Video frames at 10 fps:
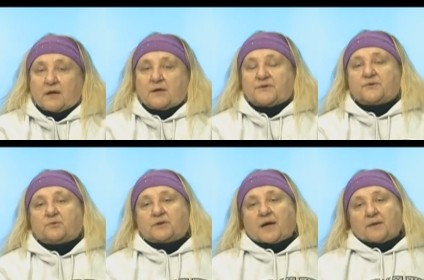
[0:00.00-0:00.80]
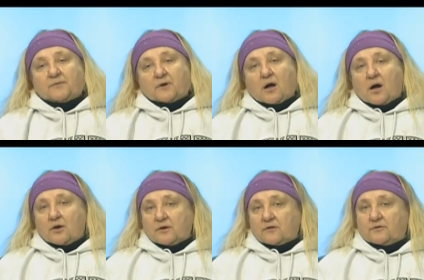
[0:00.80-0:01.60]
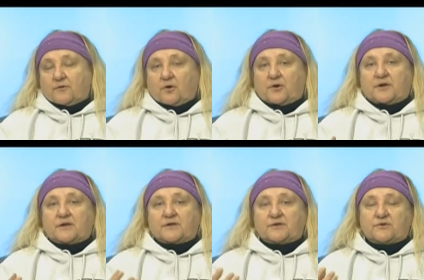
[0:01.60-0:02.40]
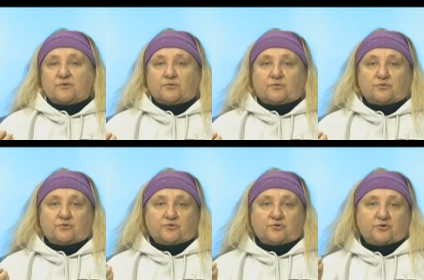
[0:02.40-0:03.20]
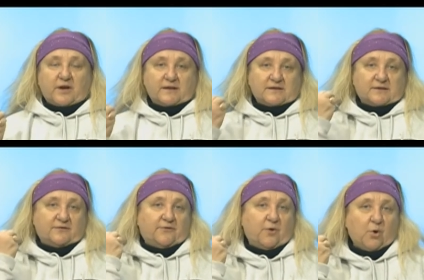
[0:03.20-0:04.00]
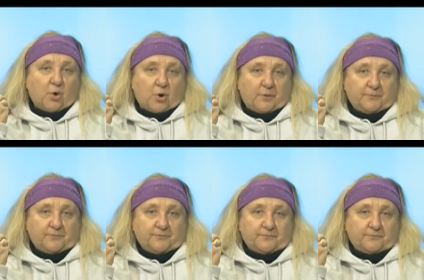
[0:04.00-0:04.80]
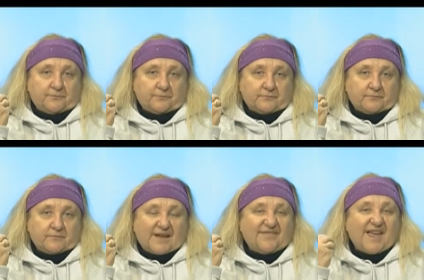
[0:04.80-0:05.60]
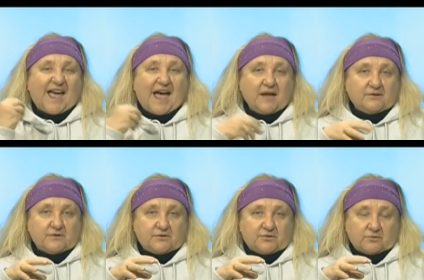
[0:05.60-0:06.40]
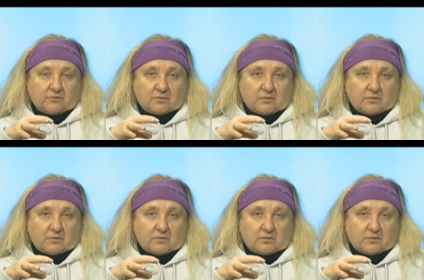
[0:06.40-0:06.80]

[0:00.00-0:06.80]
So what I'm calling for is to transform the attitude